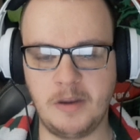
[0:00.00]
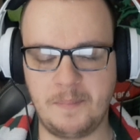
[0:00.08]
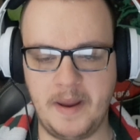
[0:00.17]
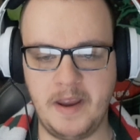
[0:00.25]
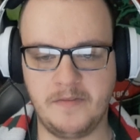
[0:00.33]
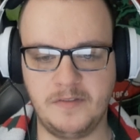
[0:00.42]
the
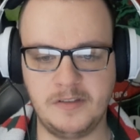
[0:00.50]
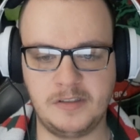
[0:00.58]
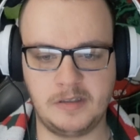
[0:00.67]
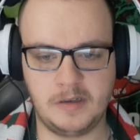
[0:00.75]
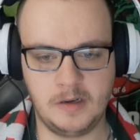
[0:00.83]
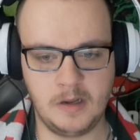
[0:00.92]

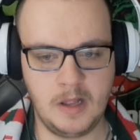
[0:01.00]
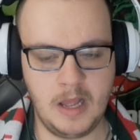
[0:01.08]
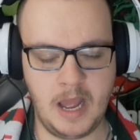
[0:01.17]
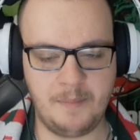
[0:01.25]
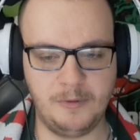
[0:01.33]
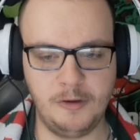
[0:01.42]
Panthers
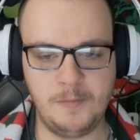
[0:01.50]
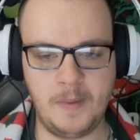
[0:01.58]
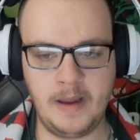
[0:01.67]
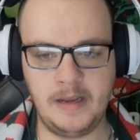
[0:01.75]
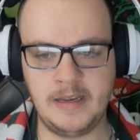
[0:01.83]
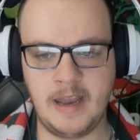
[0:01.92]
at
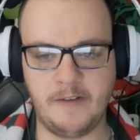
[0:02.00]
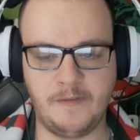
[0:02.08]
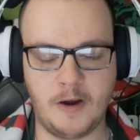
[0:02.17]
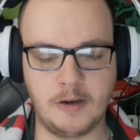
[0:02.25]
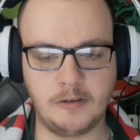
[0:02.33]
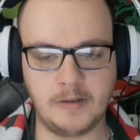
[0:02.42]
Bluebet in our
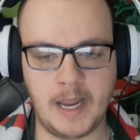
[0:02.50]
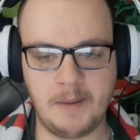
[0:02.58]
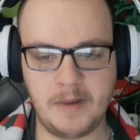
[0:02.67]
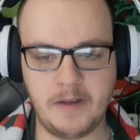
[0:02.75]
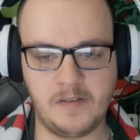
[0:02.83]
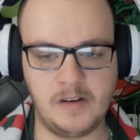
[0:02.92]
final game
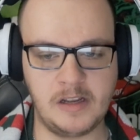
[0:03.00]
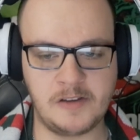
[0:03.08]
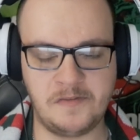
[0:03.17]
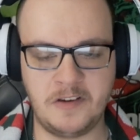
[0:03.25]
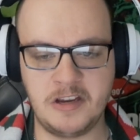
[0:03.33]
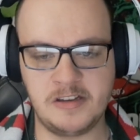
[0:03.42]
now for the next
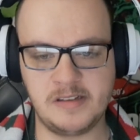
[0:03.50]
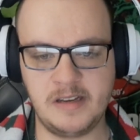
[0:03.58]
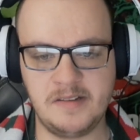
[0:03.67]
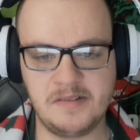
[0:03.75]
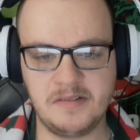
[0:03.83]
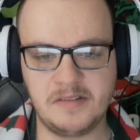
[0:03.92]
few
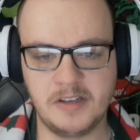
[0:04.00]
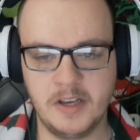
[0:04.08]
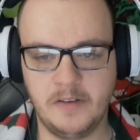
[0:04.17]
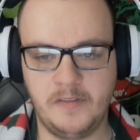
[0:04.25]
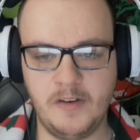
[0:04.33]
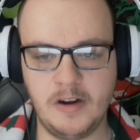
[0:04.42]
seasons,
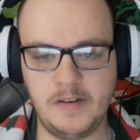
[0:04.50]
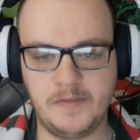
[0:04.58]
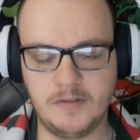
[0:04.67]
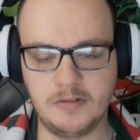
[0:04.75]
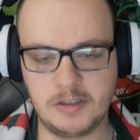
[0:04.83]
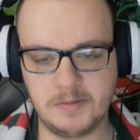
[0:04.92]

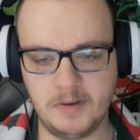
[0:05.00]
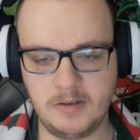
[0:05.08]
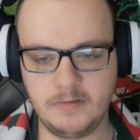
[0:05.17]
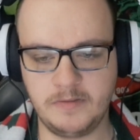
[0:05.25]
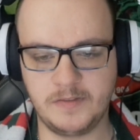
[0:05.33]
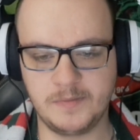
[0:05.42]

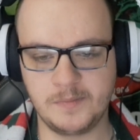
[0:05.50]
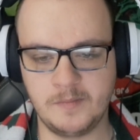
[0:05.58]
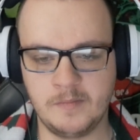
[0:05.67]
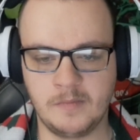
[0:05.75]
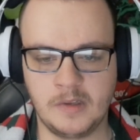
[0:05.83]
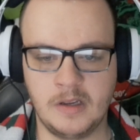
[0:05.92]
34-12.
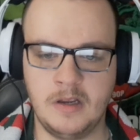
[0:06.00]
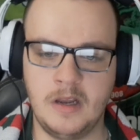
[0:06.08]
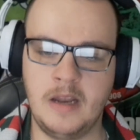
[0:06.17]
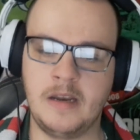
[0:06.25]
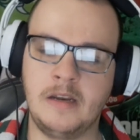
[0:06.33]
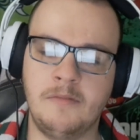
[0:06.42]

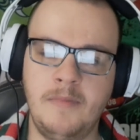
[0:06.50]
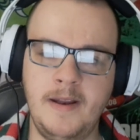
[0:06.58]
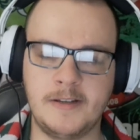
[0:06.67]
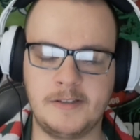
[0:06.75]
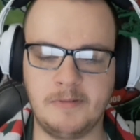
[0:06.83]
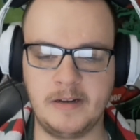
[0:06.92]
And then in
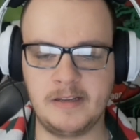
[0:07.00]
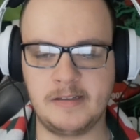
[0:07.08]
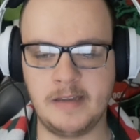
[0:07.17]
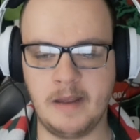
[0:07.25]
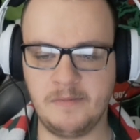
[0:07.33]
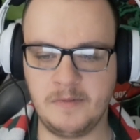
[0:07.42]
round
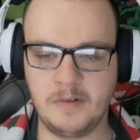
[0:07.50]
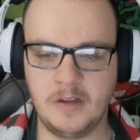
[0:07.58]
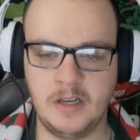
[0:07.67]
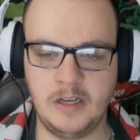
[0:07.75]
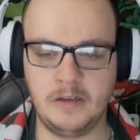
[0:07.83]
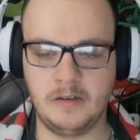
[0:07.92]
27,
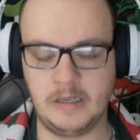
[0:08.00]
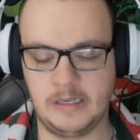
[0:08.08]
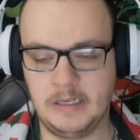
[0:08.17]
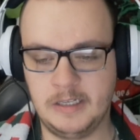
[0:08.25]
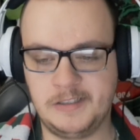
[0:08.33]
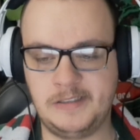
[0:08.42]
in the
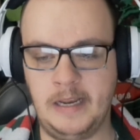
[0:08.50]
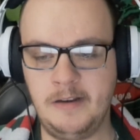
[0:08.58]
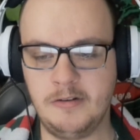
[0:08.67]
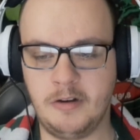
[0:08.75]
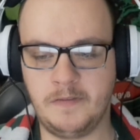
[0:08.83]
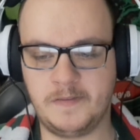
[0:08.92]

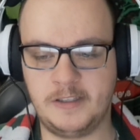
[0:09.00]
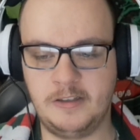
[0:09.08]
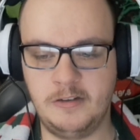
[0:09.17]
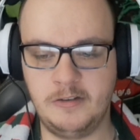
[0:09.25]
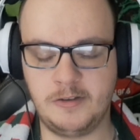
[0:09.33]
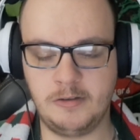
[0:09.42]
send-off
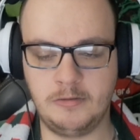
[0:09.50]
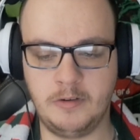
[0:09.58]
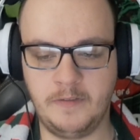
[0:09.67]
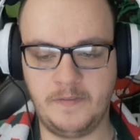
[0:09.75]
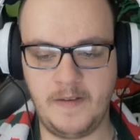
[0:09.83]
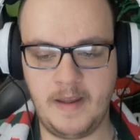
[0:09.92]
to 2
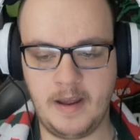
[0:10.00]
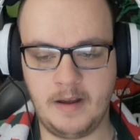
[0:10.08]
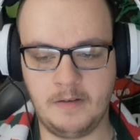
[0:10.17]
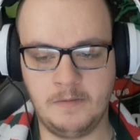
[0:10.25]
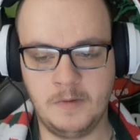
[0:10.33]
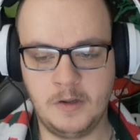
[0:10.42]
of
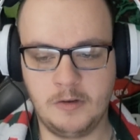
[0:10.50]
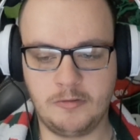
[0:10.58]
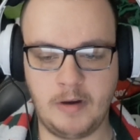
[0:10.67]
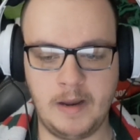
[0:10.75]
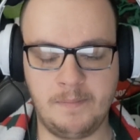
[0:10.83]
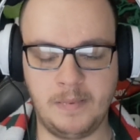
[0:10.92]
our
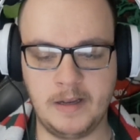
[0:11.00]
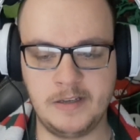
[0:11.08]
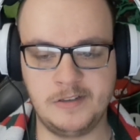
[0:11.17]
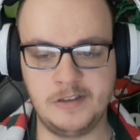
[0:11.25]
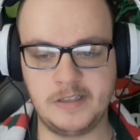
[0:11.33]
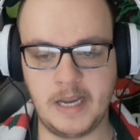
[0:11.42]
great
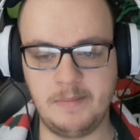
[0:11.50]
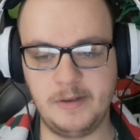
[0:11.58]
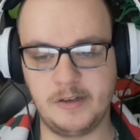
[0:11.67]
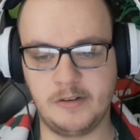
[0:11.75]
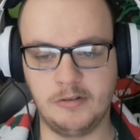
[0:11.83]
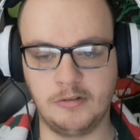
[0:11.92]
players in
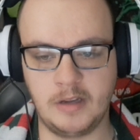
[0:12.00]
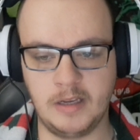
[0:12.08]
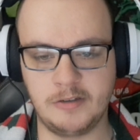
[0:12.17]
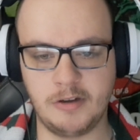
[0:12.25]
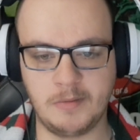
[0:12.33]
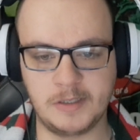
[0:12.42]
Damien Cook
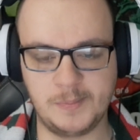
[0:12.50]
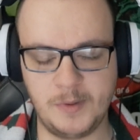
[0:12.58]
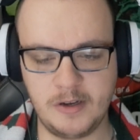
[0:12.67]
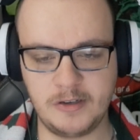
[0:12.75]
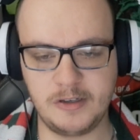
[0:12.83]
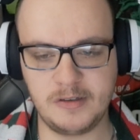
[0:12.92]
and Thomas
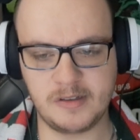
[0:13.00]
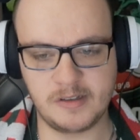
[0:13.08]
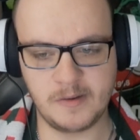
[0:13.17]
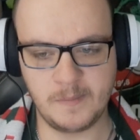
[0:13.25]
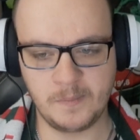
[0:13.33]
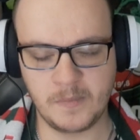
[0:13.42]
Burgess,